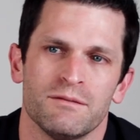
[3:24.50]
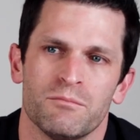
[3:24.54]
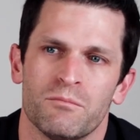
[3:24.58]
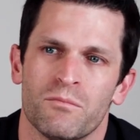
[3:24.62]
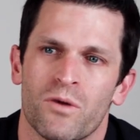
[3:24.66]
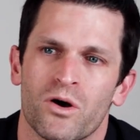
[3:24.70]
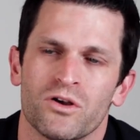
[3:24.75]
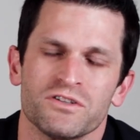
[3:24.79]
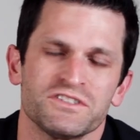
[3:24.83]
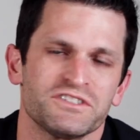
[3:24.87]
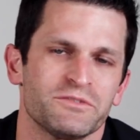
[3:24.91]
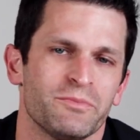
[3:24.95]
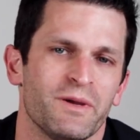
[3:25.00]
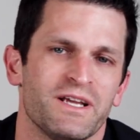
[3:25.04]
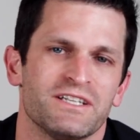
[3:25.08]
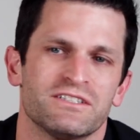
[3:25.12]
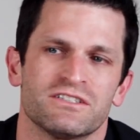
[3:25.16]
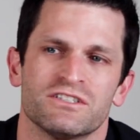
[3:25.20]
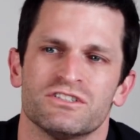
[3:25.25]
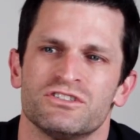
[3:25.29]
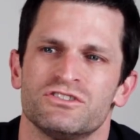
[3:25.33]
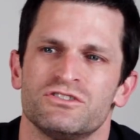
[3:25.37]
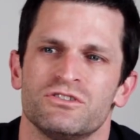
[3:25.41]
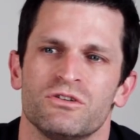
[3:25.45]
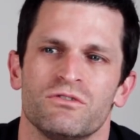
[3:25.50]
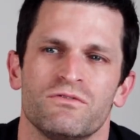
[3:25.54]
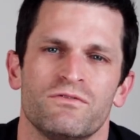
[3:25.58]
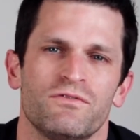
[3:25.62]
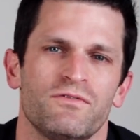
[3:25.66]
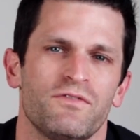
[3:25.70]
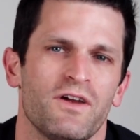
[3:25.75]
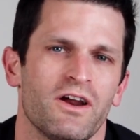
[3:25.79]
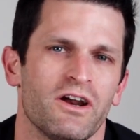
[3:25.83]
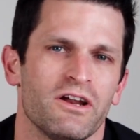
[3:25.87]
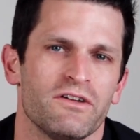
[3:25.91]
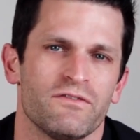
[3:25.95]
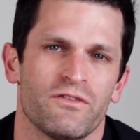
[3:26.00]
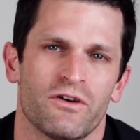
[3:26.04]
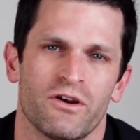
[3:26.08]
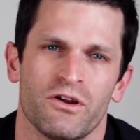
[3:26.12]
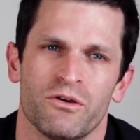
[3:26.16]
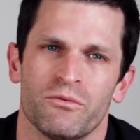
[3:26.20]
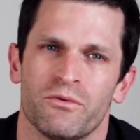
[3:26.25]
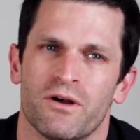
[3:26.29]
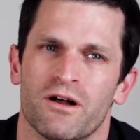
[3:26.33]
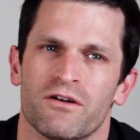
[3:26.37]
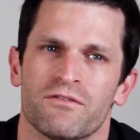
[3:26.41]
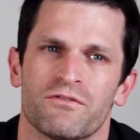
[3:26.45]
most patients do very,
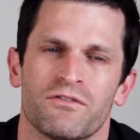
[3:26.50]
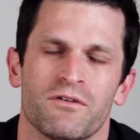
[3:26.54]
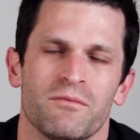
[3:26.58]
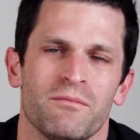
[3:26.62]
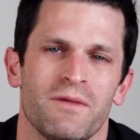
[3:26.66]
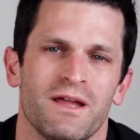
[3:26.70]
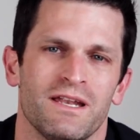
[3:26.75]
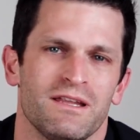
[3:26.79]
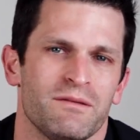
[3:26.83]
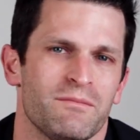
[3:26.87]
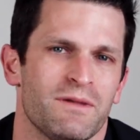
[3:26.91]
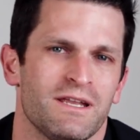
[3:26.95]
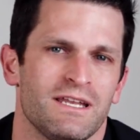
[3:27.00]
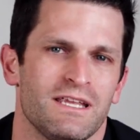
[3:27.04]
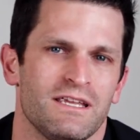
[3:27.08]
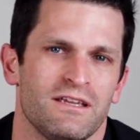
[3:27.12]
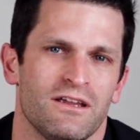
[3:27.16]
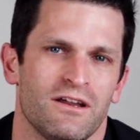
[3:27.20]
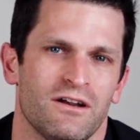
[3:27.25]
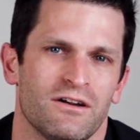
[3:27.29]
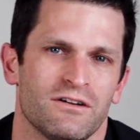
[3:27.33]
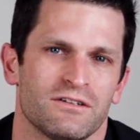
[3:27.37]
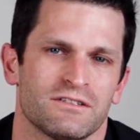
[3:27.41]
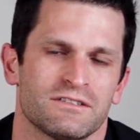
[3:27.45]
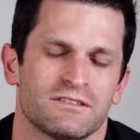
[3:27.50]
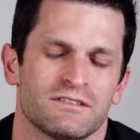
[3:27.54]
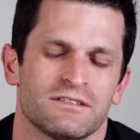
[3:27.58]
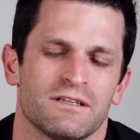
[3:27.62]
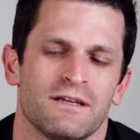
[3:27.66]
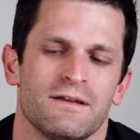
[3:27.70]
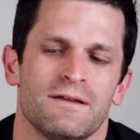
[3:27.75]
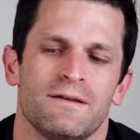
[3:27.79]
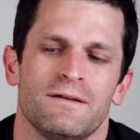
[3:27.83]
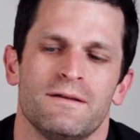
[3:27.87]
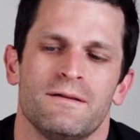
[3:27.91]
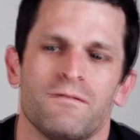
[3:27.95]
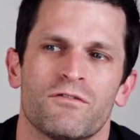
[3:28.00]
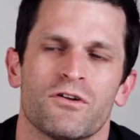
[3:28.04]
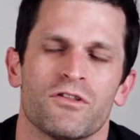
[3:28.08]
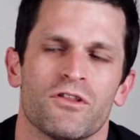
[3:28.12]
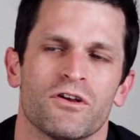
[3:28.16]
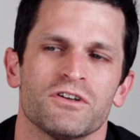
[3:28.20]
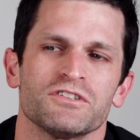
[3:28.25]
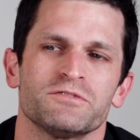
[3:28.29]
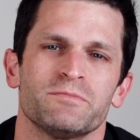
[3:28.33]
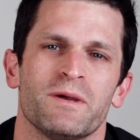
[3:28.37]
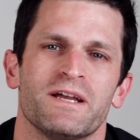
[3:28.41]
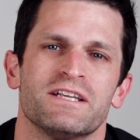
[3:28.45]
very well for many, many years. For
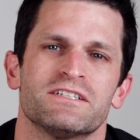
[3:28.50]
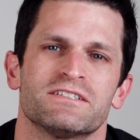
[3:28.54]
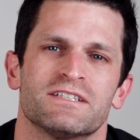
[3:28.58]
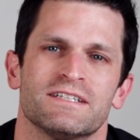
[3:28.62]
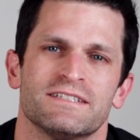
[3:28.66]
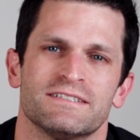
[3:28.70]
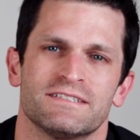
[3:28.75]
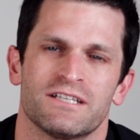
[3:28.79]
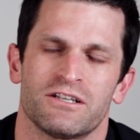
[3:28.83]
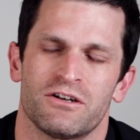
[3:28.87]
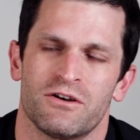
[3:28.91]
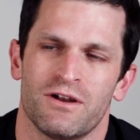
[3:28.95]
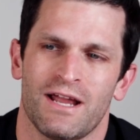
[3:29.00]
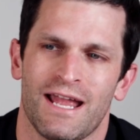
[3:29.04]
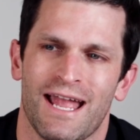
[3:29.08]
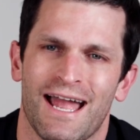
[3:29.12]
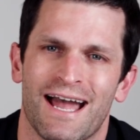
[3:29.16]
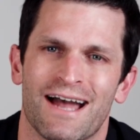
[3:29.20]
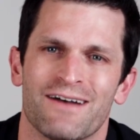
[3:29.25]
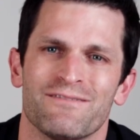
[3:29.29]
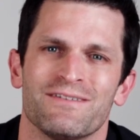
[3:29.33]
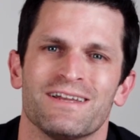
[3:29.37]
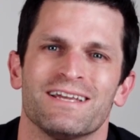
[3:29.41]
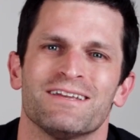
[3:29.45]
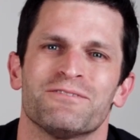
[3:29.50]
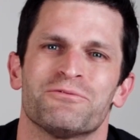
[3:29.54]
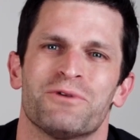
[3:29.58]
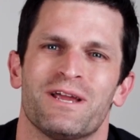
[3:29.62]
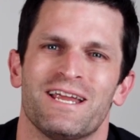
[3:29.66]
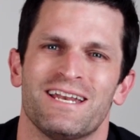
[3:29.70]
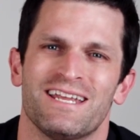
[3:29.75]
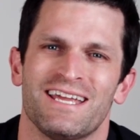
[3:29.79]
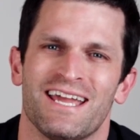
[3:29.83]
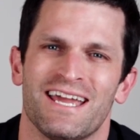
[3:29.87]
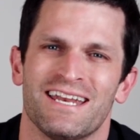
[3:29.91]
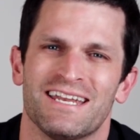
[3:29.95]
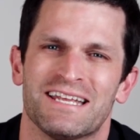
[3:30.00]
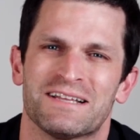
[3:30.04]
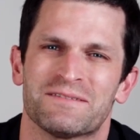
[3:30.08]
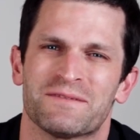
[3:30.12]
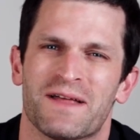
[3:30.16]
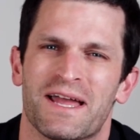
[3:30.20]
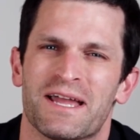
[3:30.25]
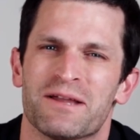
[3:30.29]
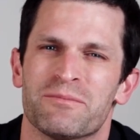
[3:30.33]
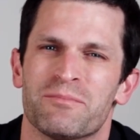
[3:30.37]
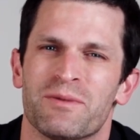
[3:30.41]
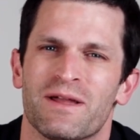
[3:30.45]
those patients that are having radiating
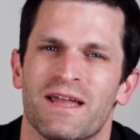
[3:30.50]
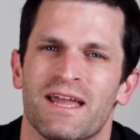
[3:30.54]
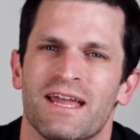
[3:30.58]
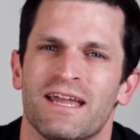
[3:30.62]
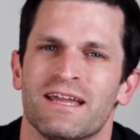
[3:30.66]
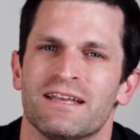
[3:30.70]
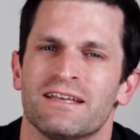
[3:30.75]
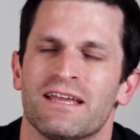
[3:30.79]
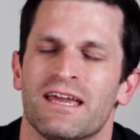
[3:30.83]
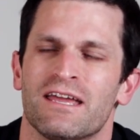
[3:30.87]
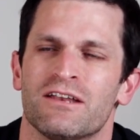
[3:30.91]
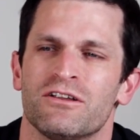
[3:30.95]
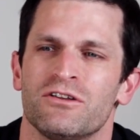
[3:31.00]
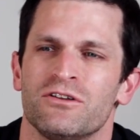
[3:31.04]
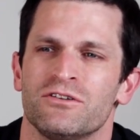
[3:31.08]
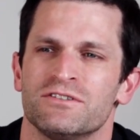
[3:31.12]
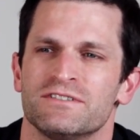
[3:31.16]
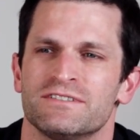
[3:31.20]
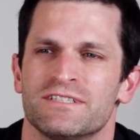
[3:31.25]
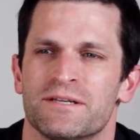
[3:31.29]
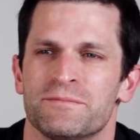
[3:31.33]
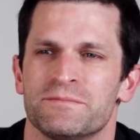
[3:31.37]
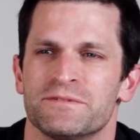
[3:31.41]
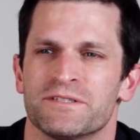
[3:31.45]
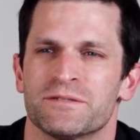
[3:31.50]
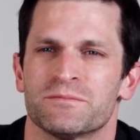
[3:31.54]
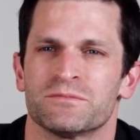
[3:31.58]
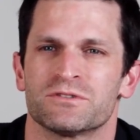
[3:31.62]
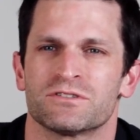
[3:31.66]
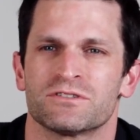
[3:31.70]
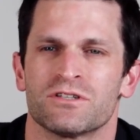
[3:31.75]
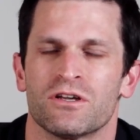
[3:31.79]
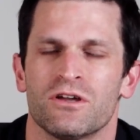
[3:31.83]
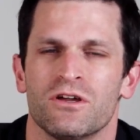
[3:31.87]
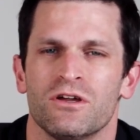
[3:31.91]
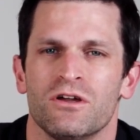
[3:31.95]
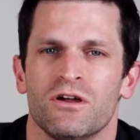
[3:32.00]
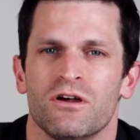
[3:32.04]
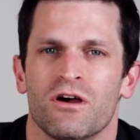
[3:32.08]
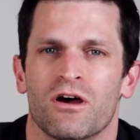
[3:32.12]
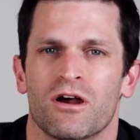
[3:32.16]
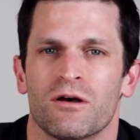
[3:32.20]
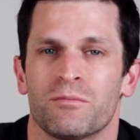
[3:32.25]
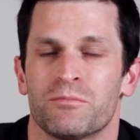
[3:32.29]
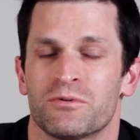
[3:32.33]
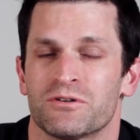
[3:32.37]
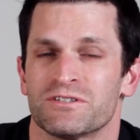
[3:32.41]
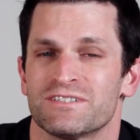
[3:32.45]
leg pain and whose symptoms
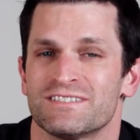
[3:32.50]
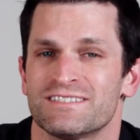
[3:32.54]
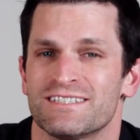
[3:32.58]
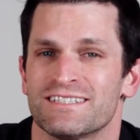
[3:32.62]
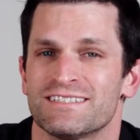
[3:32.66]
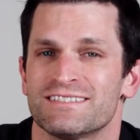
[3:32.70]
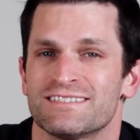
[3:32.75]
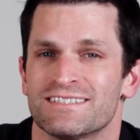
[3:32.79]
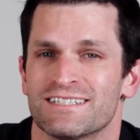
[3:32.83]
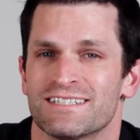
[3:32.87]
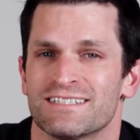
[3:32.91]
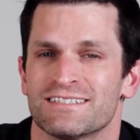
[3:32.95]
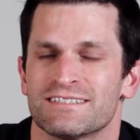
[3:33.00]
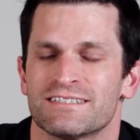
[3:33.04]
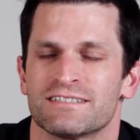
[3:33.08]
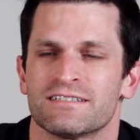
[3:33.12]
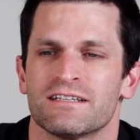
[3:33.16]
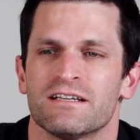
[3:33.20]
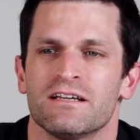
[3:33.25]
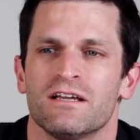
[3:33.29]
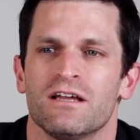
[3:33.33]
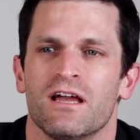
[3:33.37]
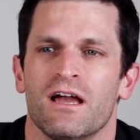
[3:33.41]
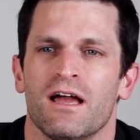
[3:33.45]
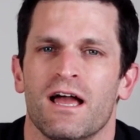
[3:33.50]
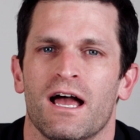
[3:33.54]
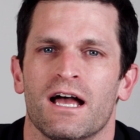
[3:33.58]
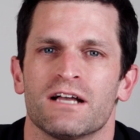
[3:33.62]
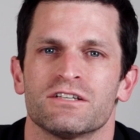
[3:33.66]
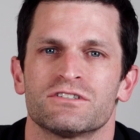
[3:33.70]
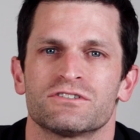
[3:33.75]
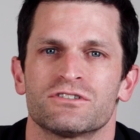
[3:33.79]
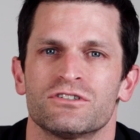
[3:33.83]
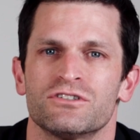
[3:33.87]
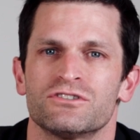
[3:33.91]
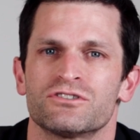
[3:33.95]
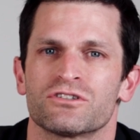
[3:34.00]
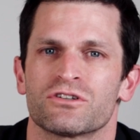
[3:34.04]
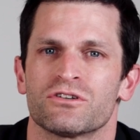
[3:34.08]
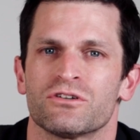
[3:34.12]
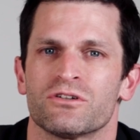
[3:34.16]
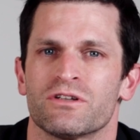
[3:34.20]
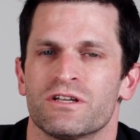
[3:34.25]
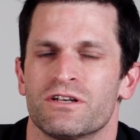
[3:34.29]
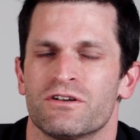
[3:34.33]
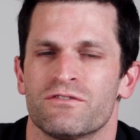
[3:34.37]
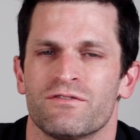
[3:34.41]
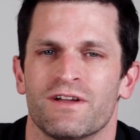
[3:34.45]
are persistent, uh,
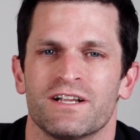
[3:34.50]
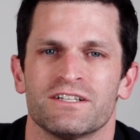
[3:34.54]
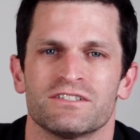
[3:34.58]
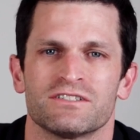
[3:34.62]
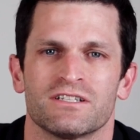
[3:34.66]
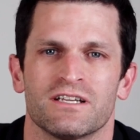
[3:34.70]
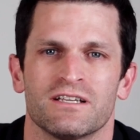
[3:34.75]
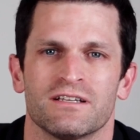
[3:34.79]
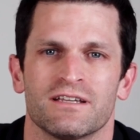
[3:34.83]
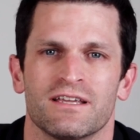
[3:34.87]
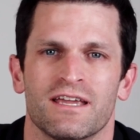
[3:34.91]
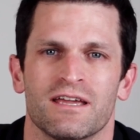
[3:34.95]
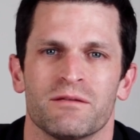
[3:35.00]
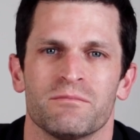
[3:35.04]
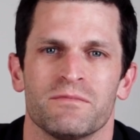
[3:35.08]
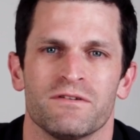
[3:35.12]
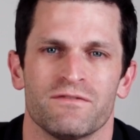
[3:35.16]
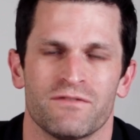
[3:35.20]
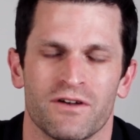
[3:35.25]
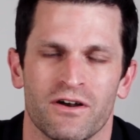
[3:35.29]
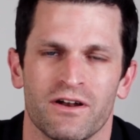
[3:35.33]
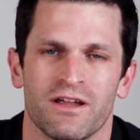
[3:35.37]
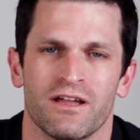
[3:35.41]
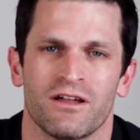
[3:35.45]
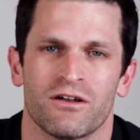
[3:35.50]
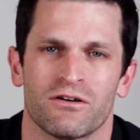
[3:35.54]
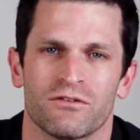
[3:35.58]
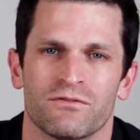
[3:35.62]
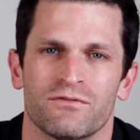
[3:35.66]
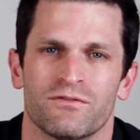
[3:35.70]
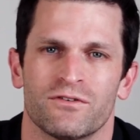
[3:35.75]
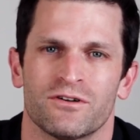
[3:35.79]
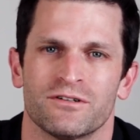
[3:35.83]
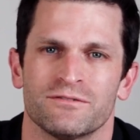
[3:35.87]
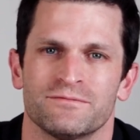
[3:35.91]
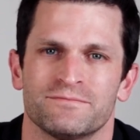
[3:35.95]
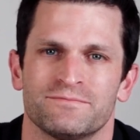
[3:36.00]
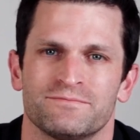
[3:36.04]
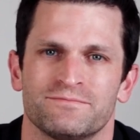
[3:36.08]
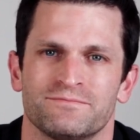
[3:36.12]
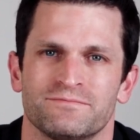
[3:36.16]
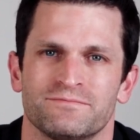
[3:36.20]
surgical intervention can be very helpful.